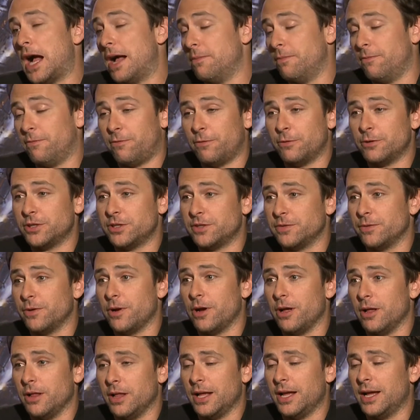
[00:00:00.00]
I first of
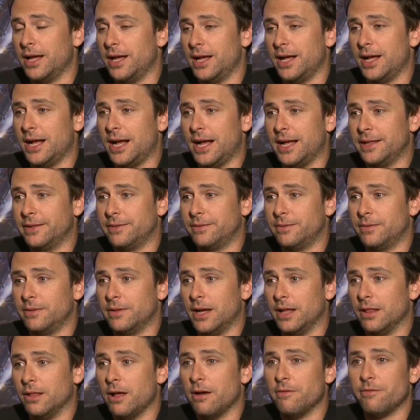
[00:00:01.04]
all, uh, I
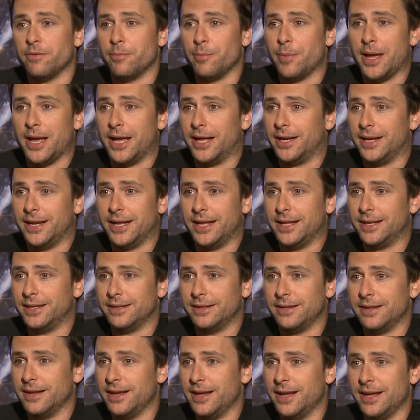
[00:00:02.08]
I love the man,
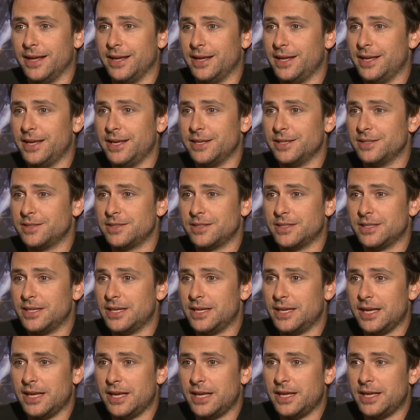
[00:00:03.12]
and uh, he's
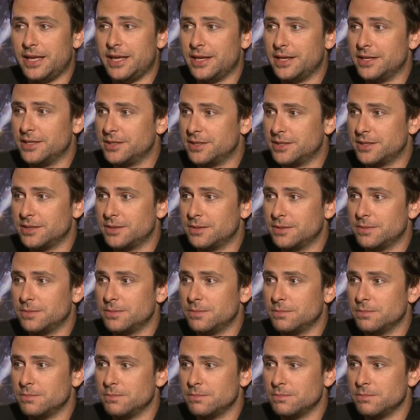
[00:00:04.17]
he is
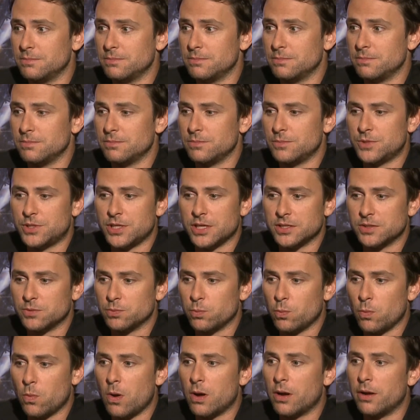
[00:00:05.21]
just
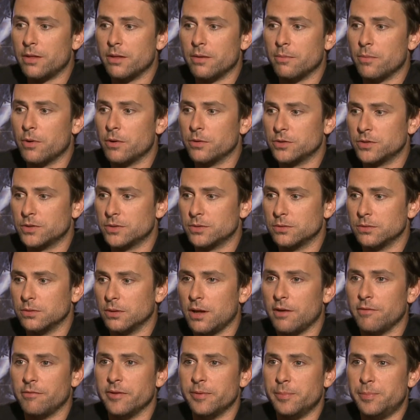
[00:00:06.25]
one of the most
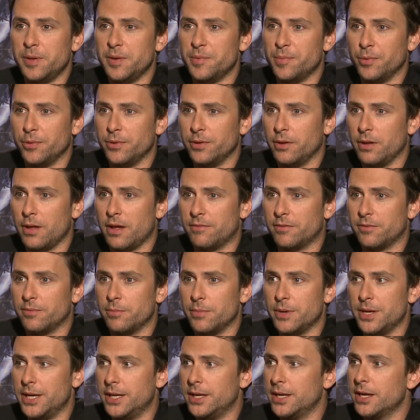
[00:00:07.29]
lovely people you'll ever
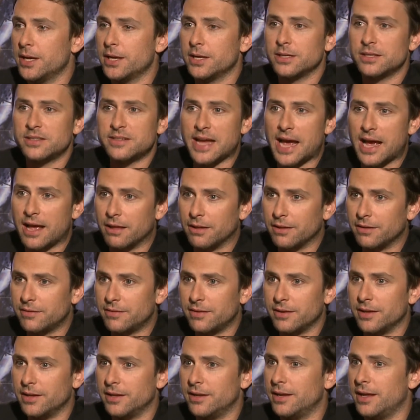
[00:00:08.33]
meet.
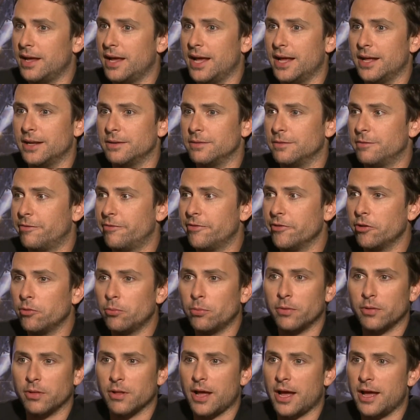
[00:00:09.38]
Talented and filled
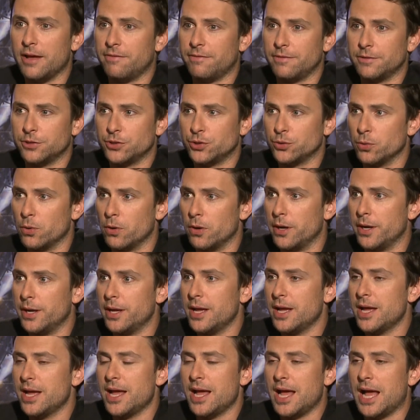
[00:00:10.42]
with life and joy,
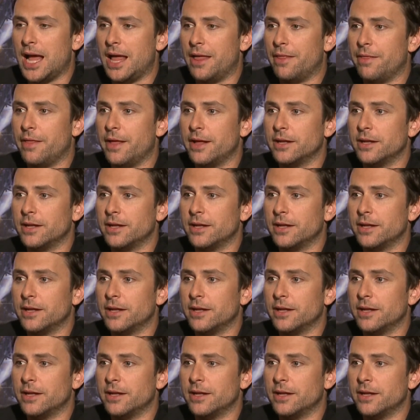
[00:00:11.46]
and